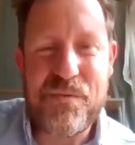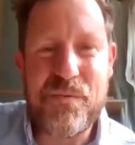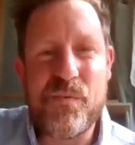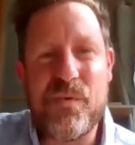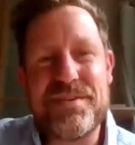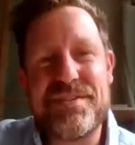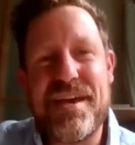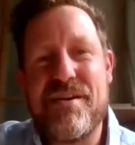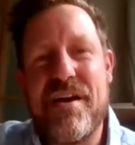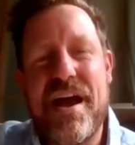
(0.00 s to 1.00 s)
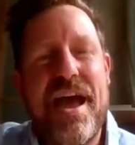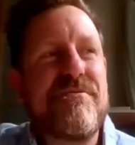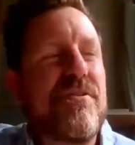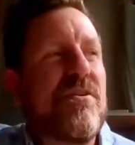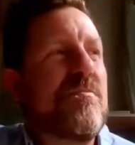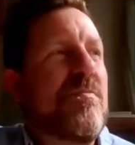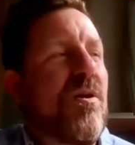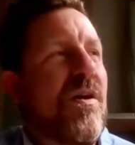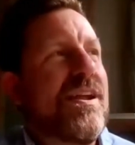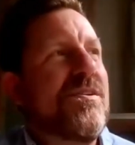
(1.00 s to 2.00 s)
was there ever a
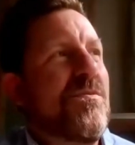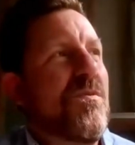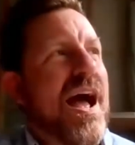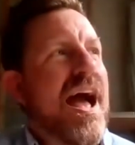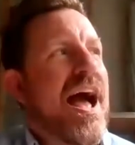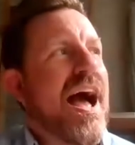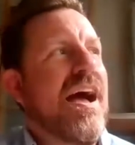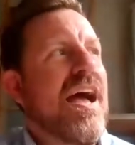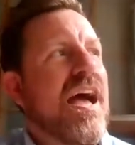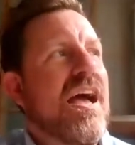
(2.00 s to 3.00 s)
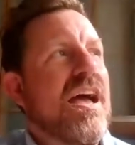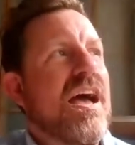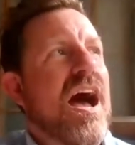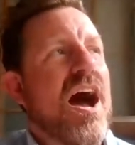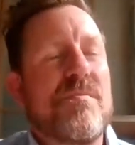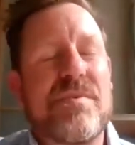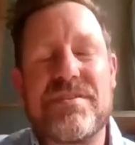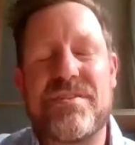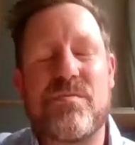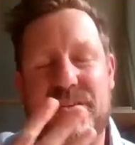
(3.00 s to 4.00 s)
point where
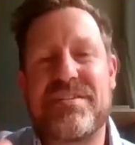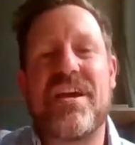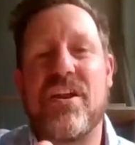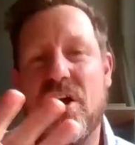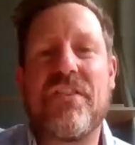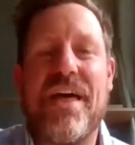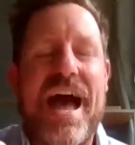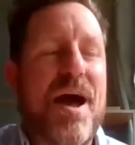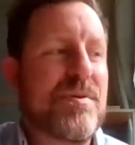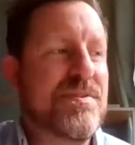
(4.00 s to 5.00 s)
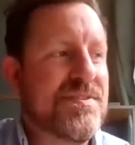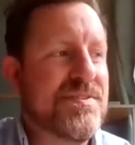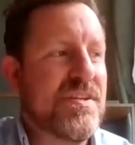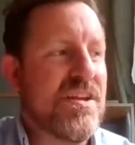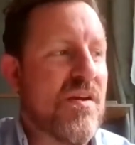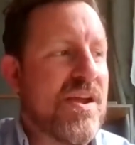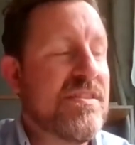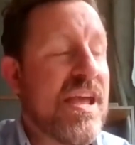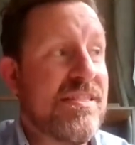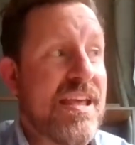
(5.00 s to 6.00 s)
because we see a lot that happens, you know,
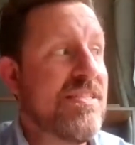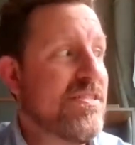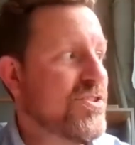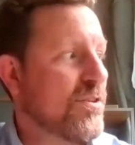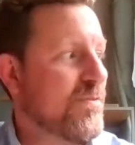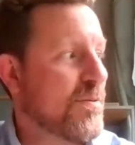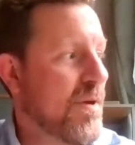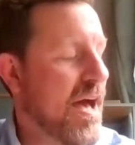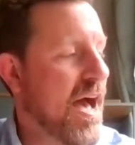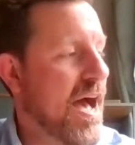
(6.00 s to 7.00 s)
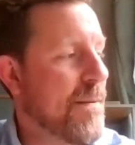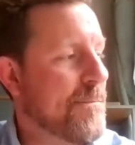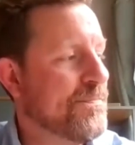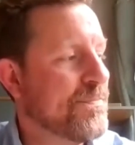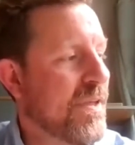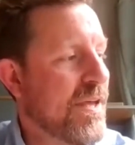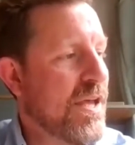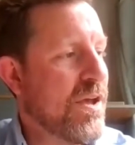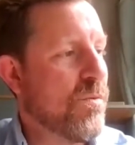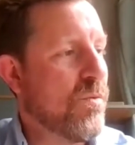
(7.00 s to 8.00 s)
in the short film, but
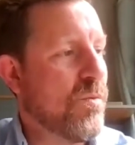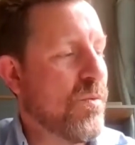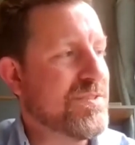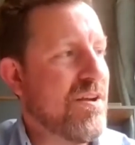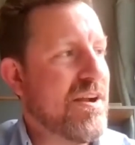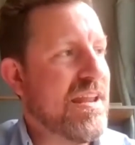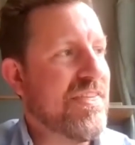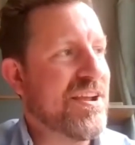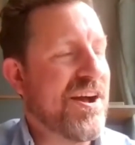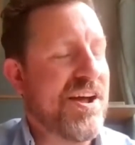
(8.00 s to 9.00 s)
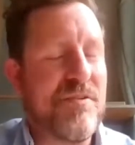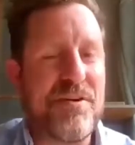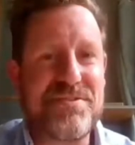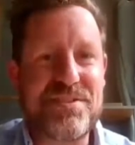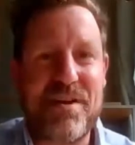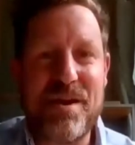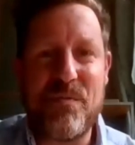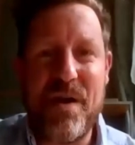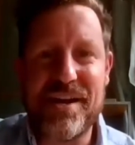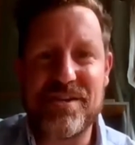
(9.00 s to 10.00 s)
was there anything kind of off
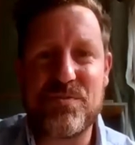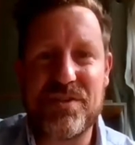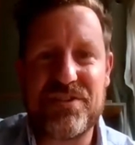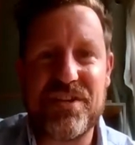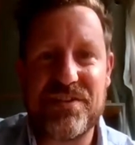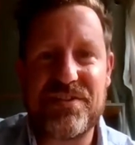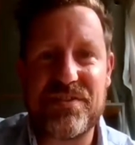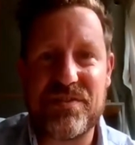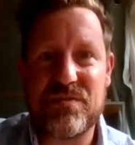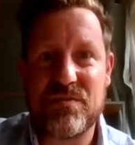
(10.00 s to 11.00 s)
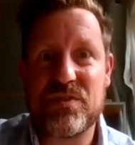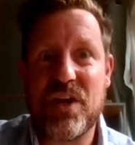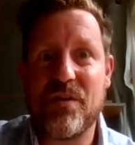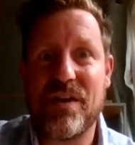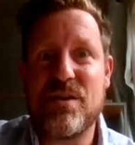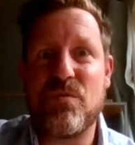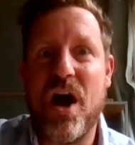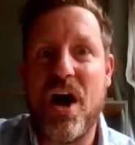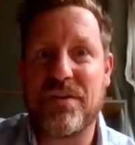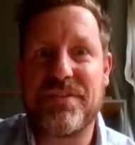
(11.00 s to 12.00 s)
screen which was just totally
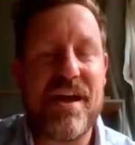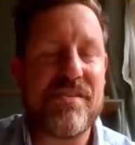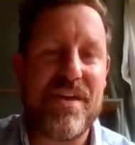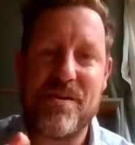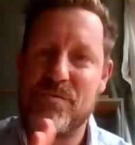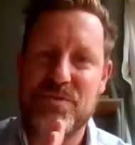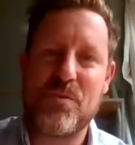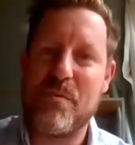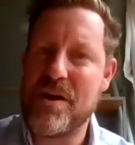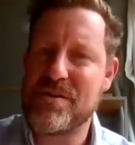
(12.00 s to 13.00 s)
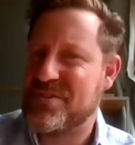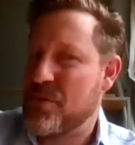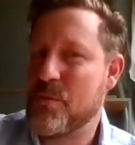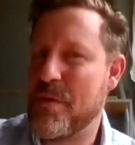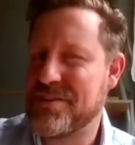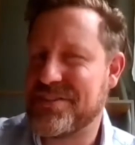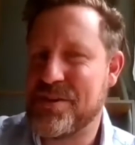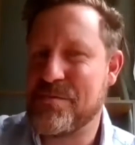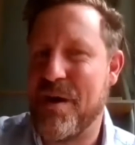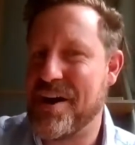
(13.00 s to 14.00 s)
wild, that was almost
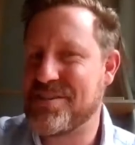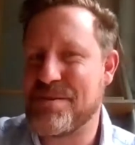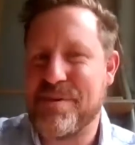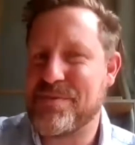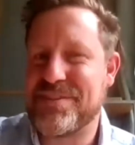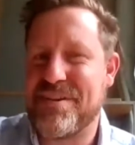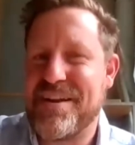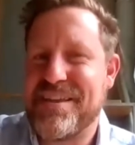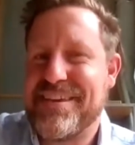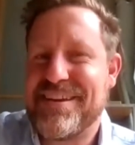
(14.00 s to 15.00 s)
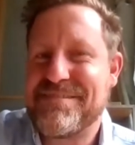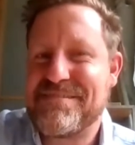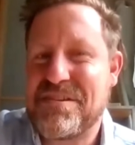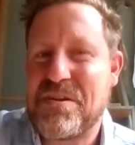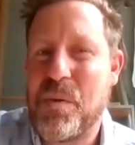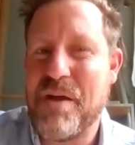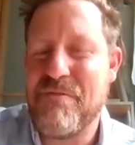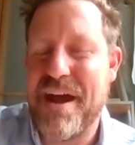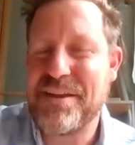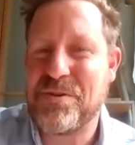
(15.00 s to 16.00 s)
too much? I mean, was there anything
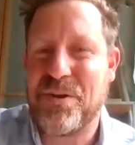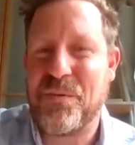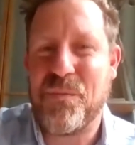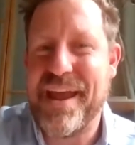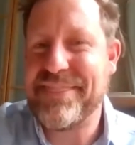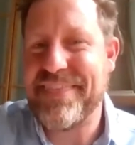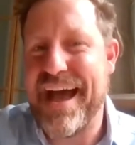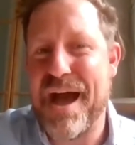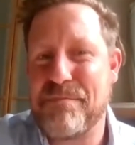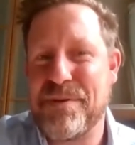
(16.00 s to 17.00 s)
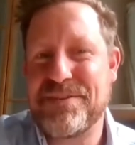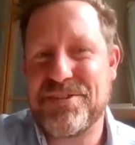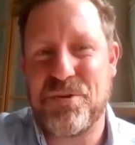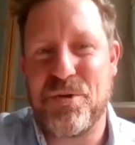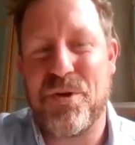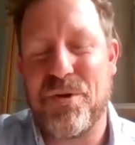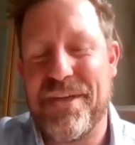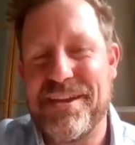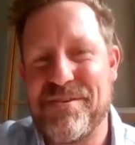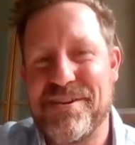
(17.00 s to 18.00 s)
quite radical and weird that happened or
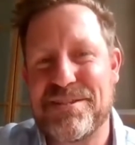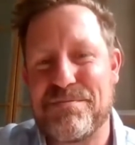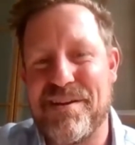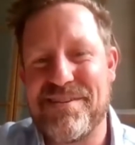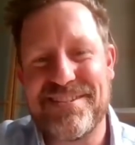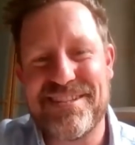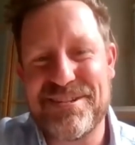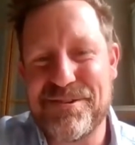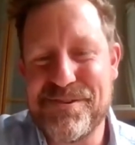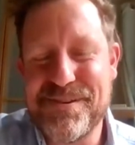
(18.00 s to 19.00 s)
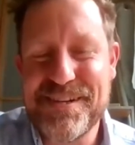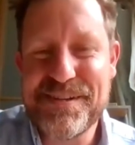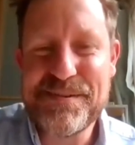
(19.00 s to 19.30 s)
that you experienced at all?